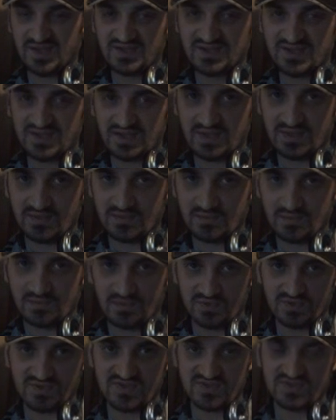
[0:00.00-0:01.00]
basically
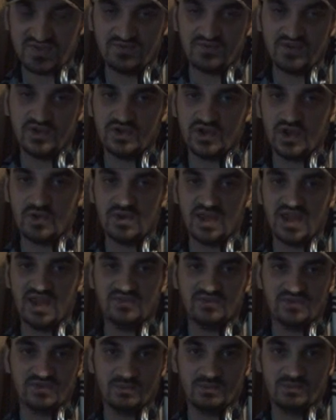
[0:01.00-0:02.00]
looks as if you don't
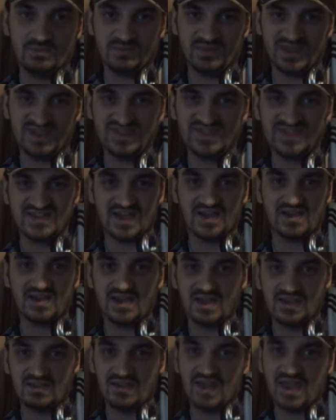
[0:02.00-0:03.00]
have to be
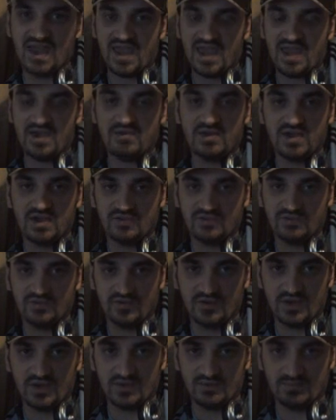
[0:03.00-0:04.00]
stuck in that area
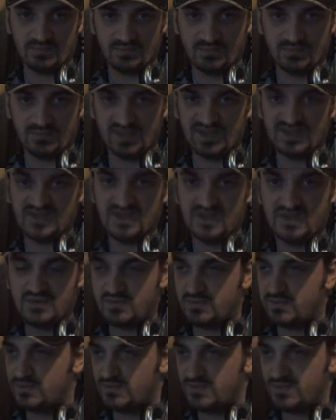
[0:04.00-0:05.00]
for basically